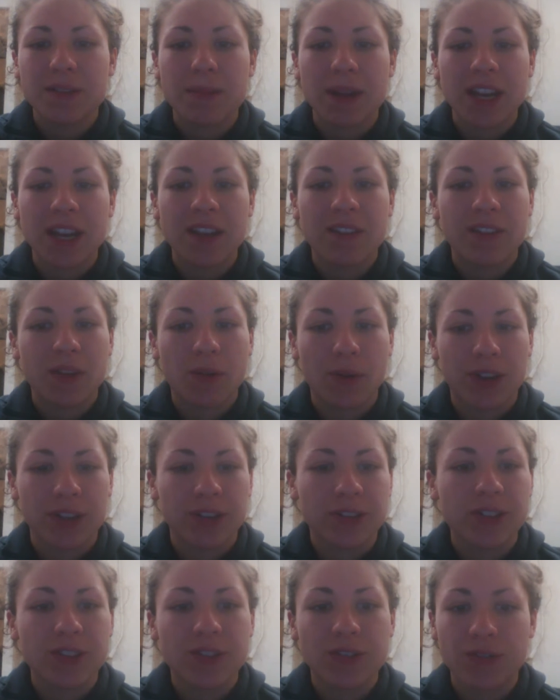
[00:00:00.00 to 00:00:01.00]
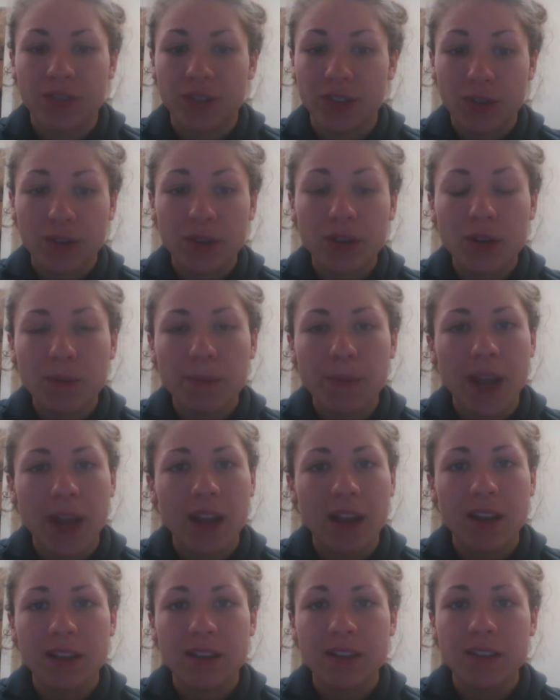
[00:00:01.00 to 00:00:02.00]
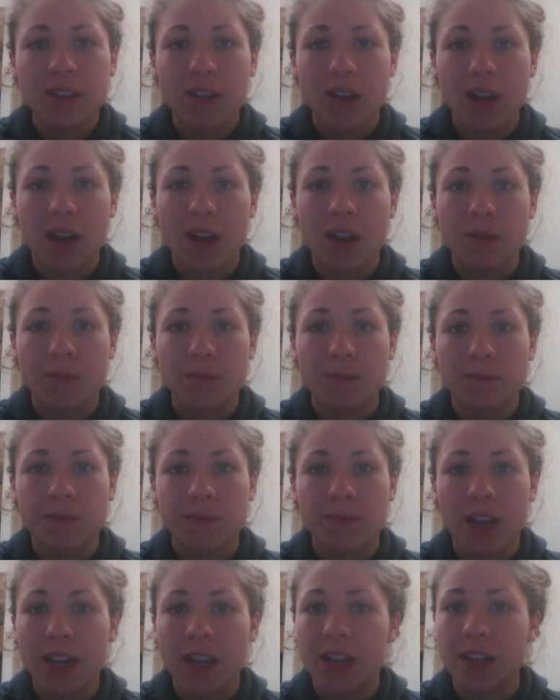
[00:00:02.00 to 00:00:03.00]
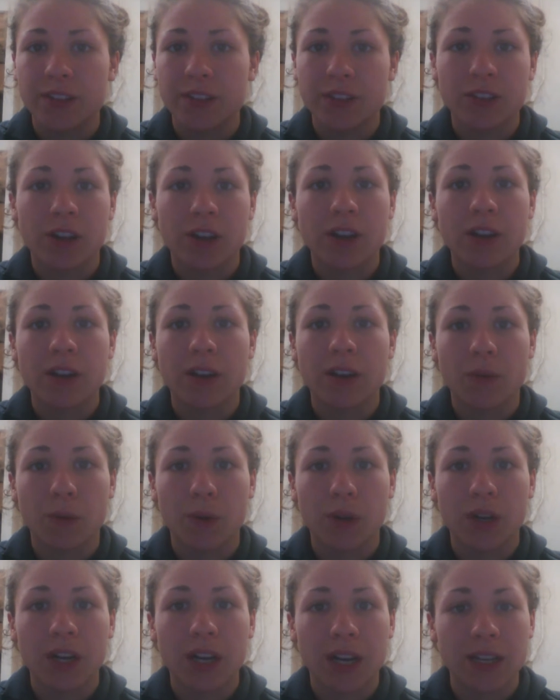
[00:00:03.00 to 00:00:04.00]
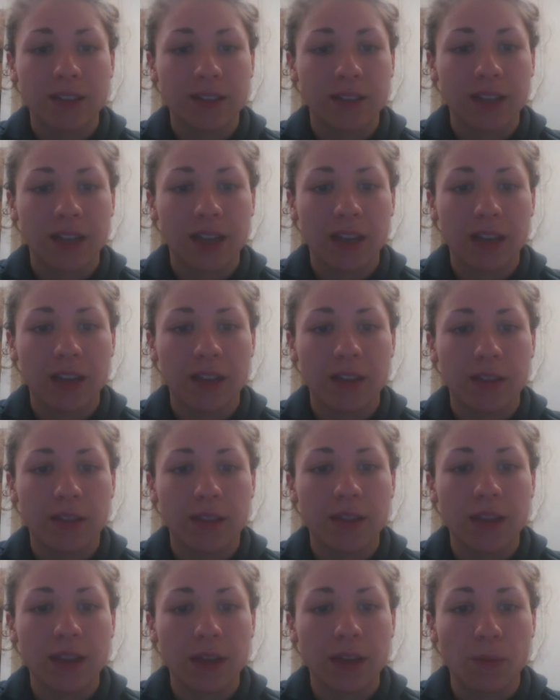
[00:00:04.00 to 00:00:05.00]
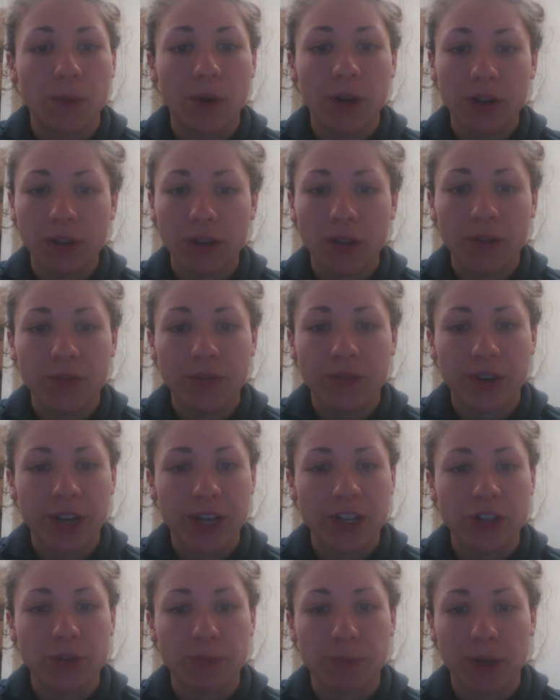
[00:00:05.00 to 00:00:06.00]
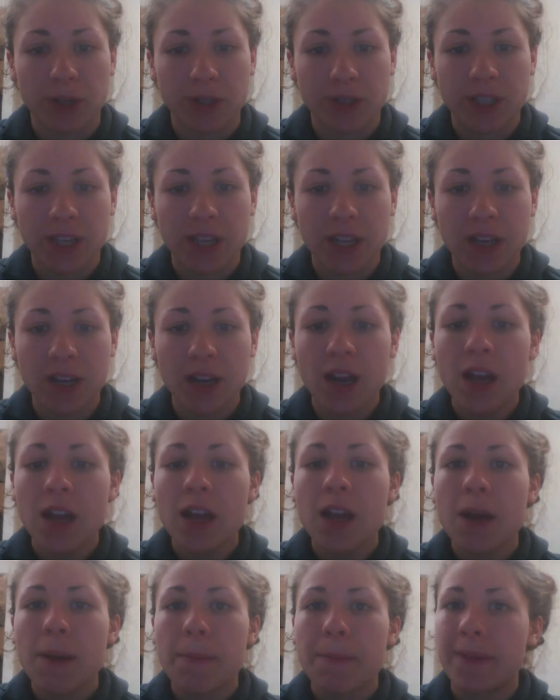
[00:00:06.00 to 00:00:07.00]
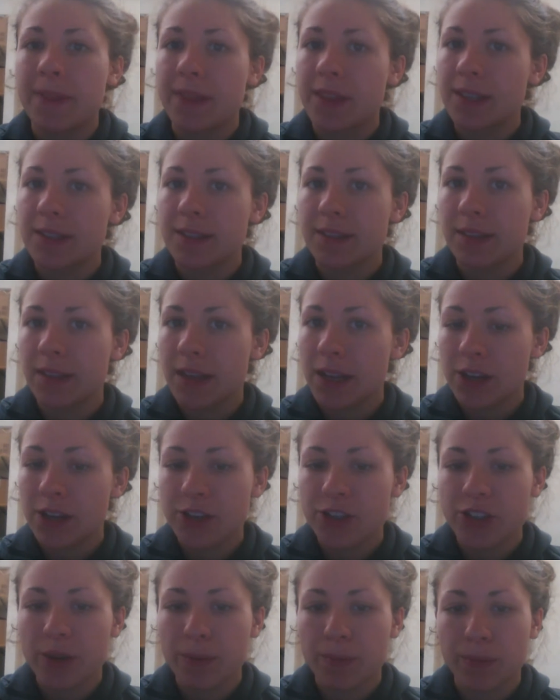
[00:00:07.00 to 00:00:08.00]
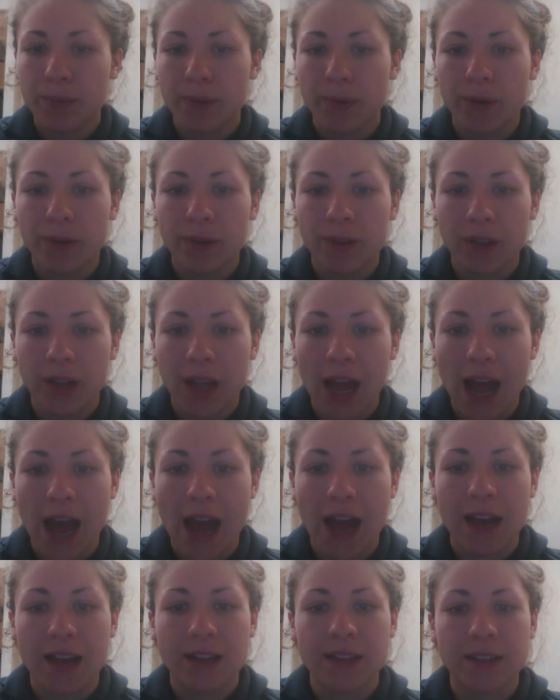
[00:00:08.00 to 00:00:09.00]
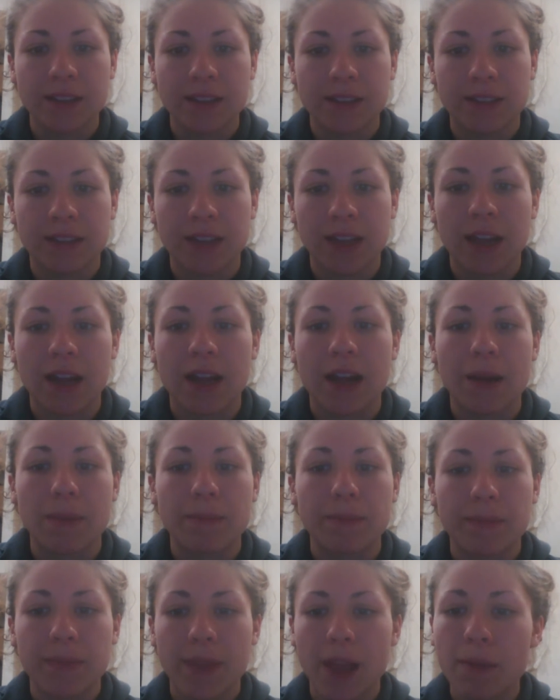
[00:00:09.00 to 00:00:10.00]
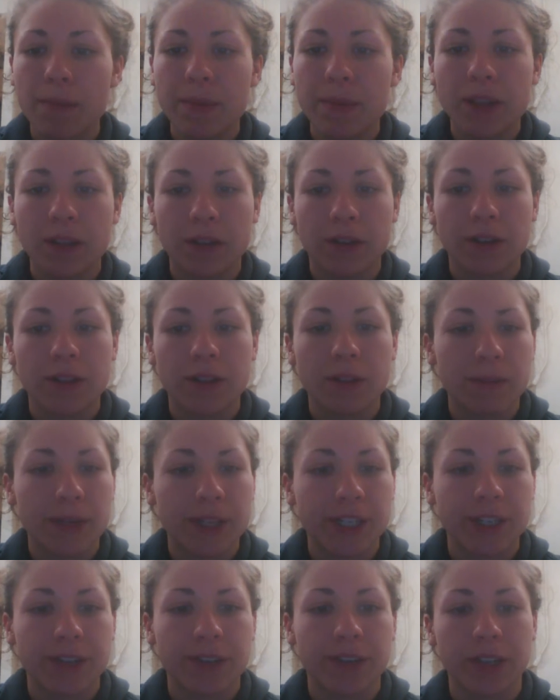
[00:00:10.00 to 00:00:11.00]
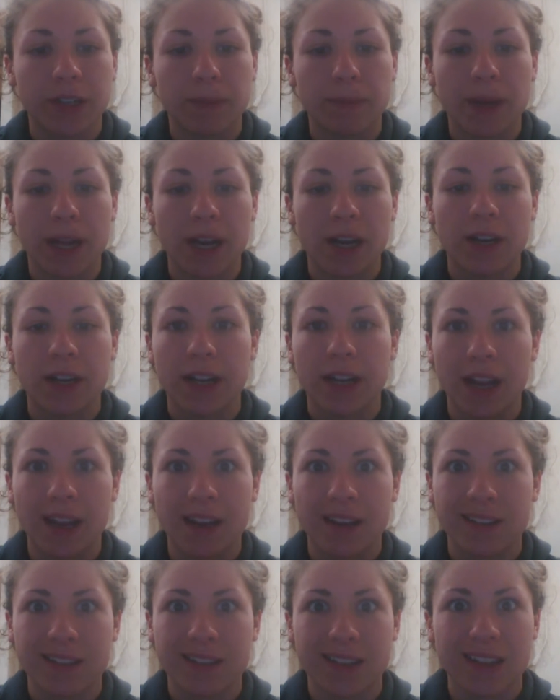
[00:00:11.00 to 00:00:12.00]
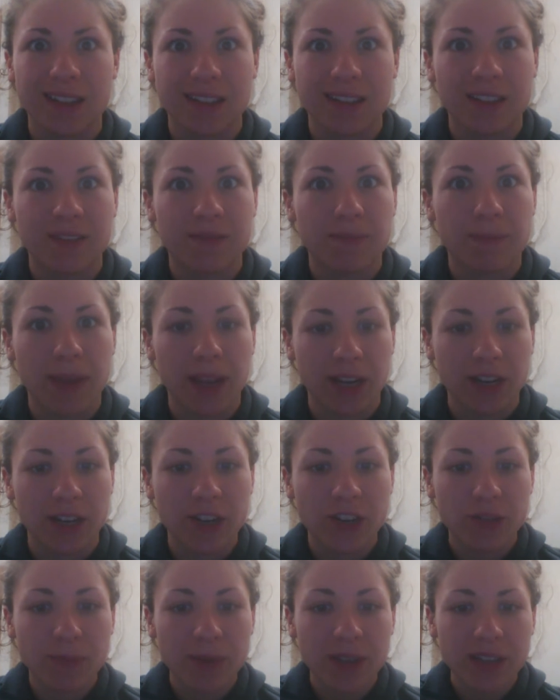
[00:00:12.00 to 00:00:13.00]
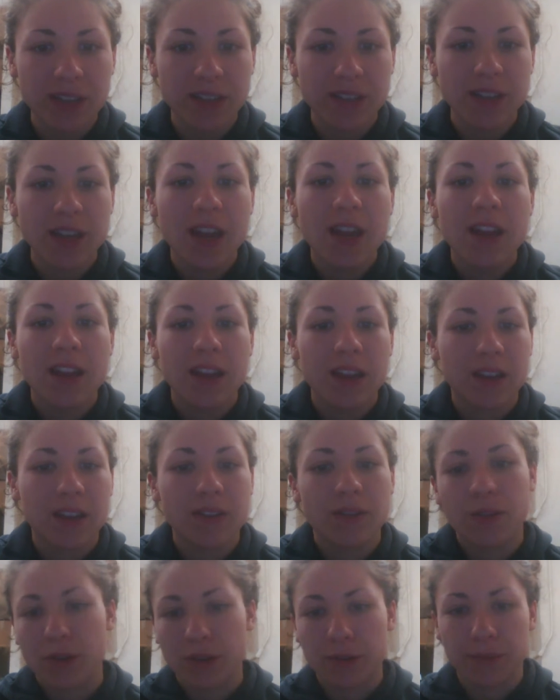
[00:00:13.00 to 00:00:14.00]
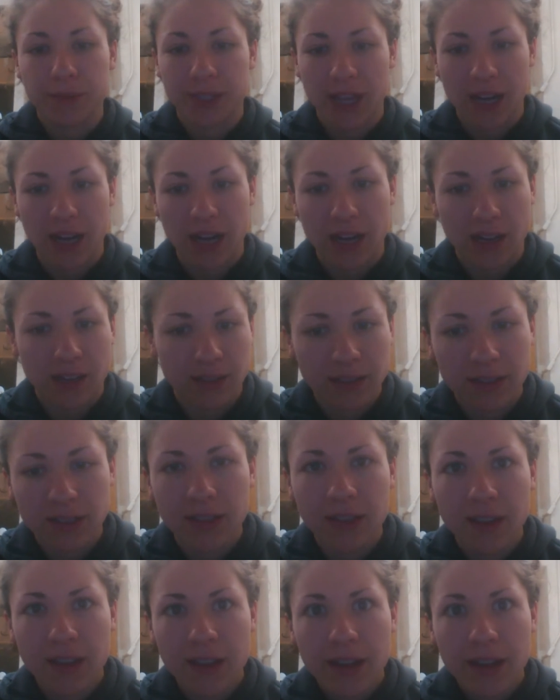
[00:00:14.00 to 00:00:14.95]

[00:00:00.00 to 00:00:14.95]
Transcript: many of the questions for the group and kind of get started on organizing the workload for each person. But this leadership role has helped me learn the material better and gain a sense of management in group settings.